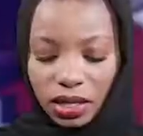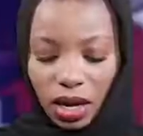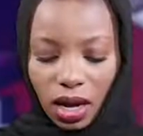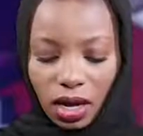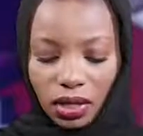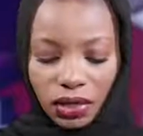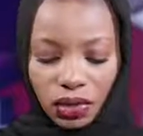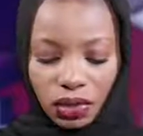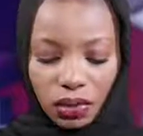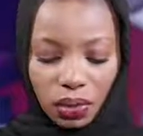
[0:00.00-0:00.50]

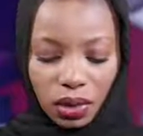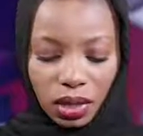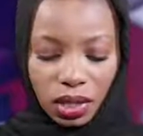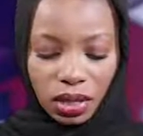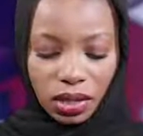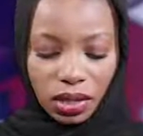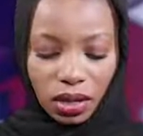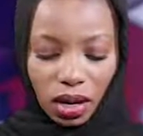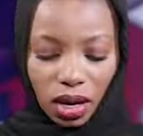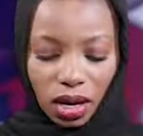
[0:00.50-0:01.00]
court's
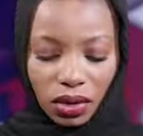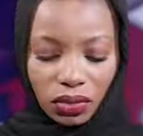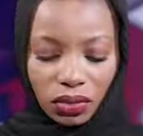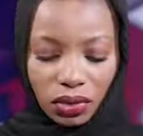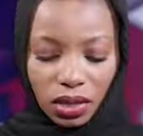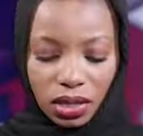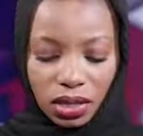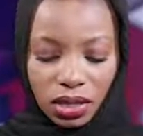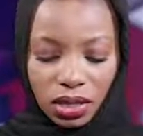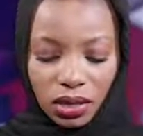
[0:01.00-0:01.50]
ruling
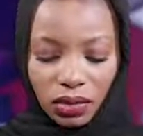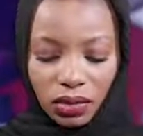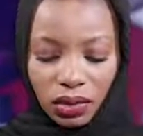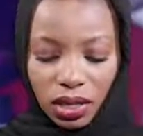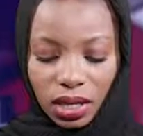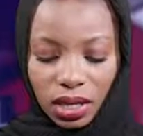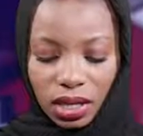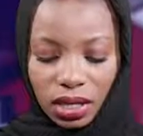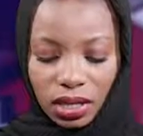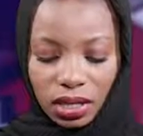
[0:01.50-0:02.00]
ordering the
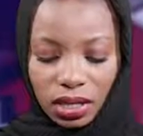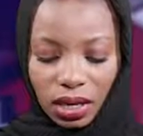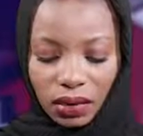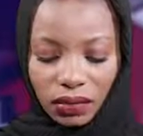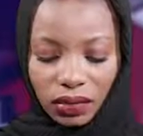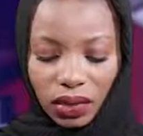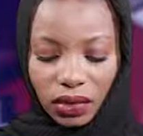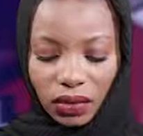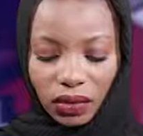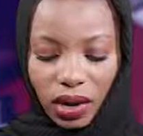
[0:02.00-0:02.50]
release
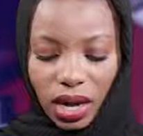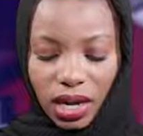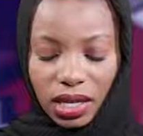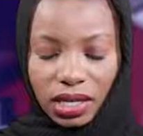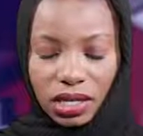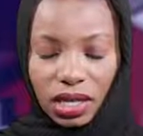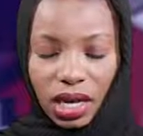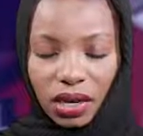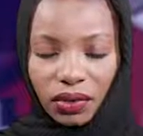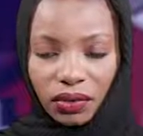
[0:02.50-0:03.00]
of the
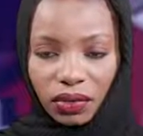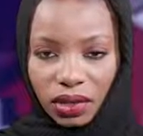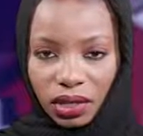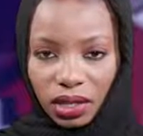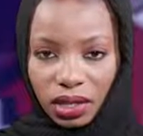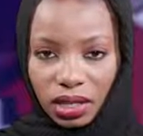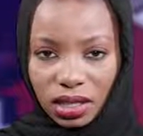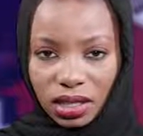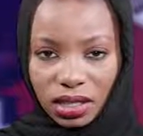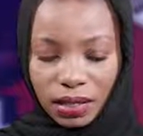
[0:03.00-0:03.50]
rights
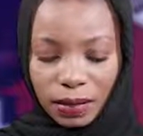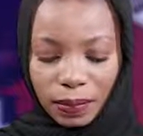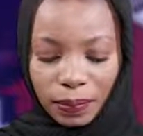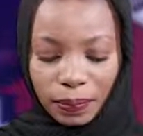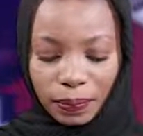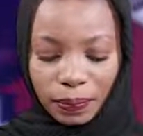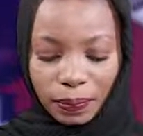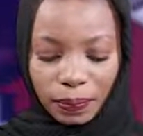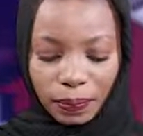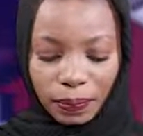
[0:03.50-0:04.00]
advocate.
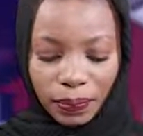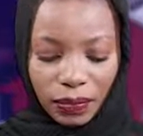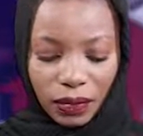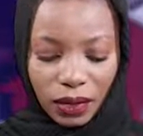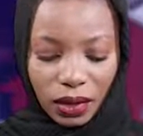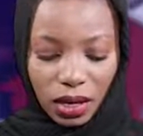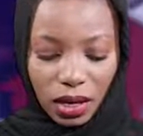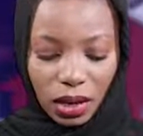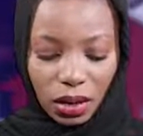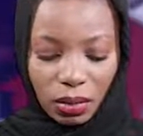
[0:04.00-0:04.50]

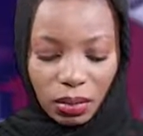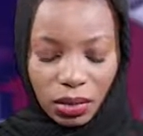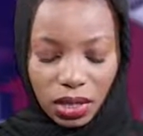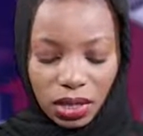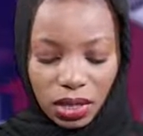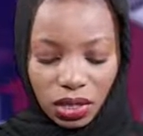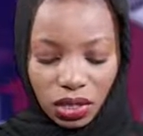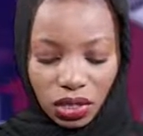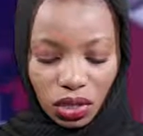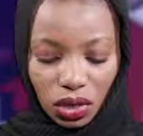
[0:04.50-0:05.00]

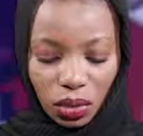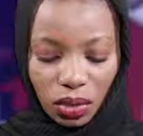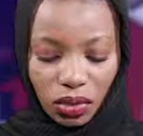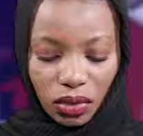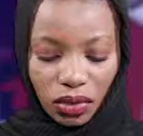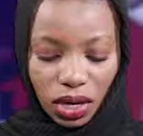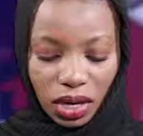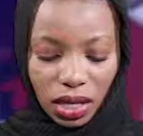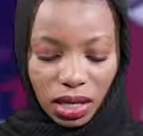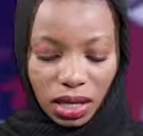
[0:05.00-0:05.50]
Mr.
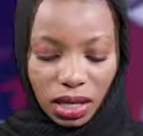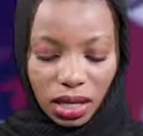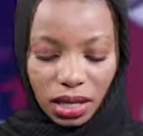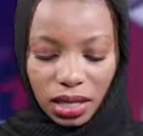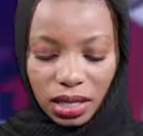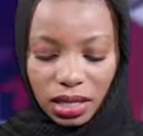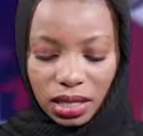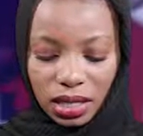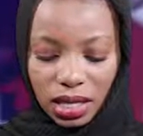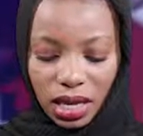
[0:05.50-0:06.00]
Sowore, in an
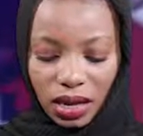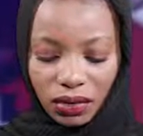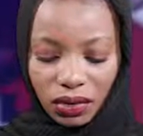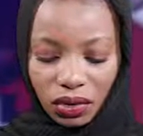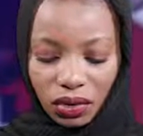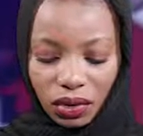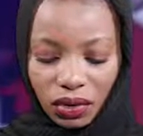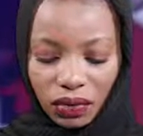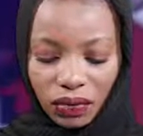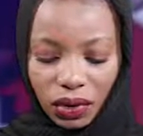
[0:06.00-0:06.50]

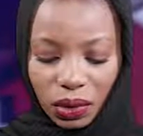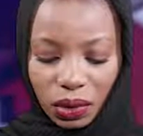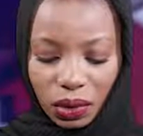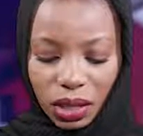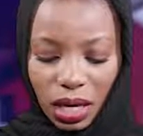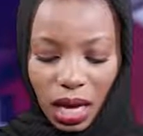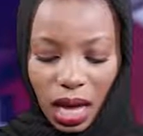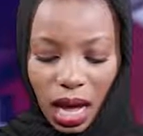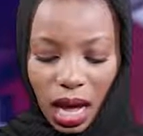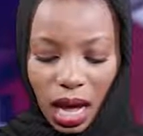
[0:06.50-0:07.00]
interview,
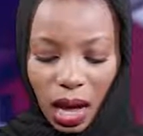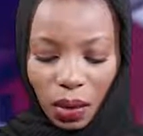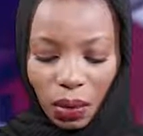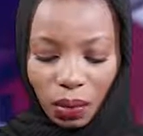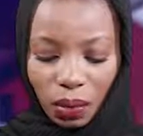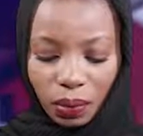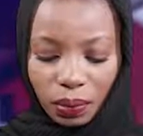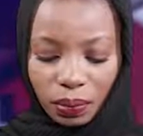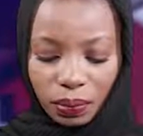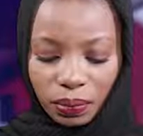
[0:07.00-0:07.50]
revealed
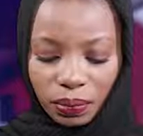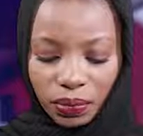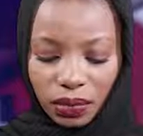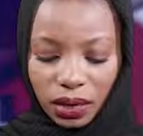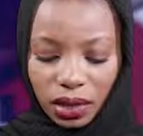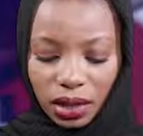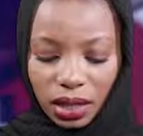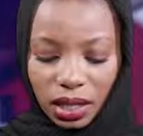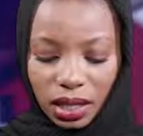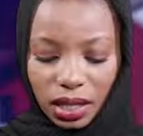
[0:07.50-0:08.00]
how
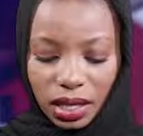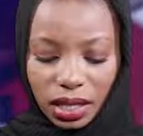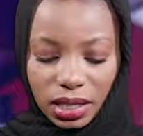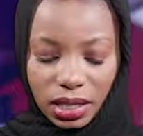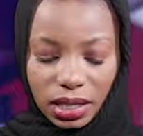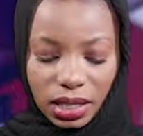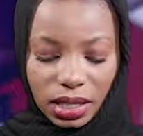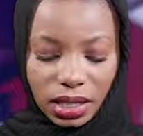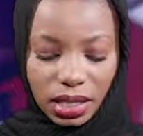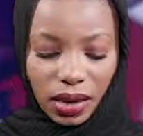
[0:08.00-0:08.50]
the late
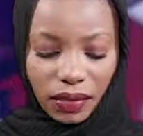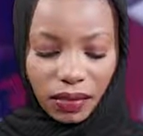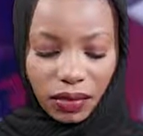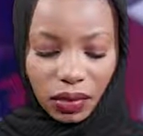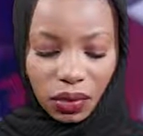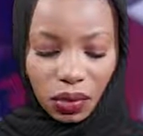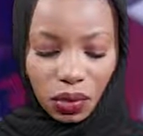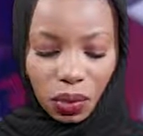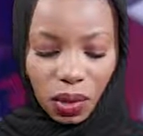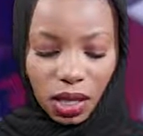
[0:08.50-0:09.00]
Isa
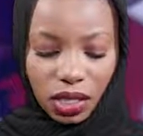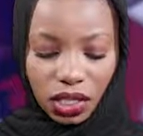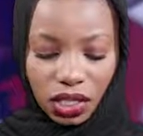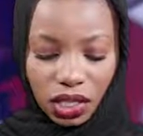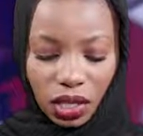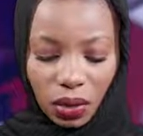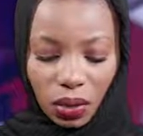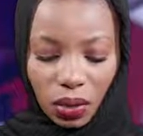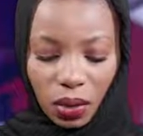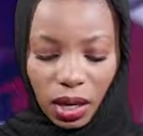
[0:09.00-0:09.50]
Funtua
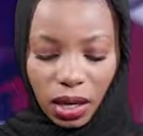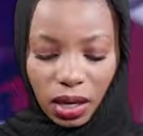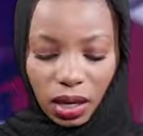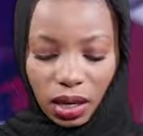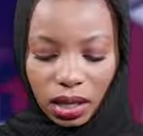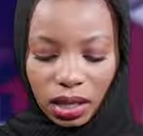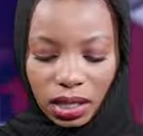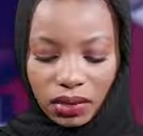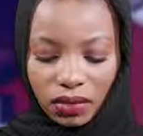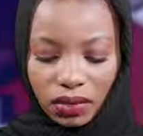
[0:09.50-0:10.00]
Shehu and
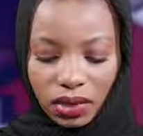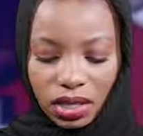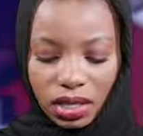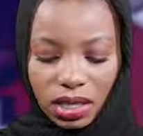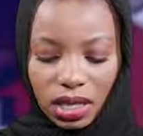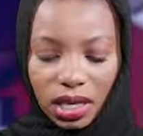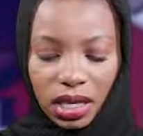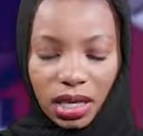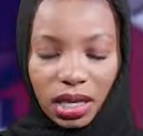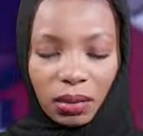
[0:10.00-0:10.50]
others
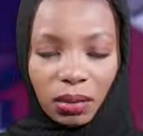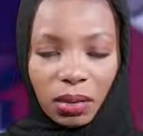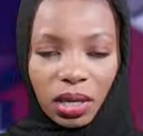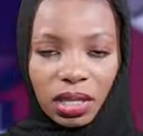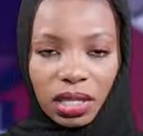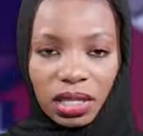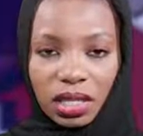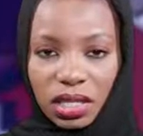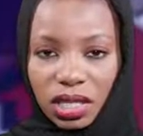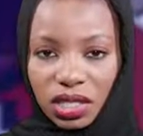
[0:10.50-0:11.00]
visited him
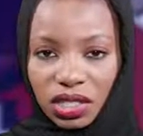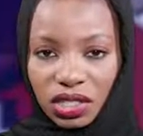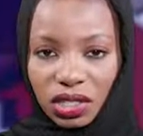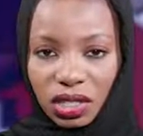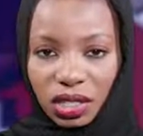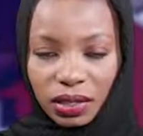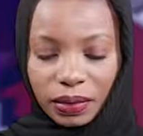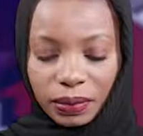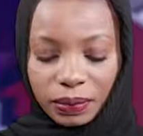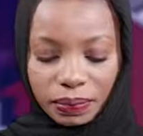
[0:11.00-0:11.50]
in detention.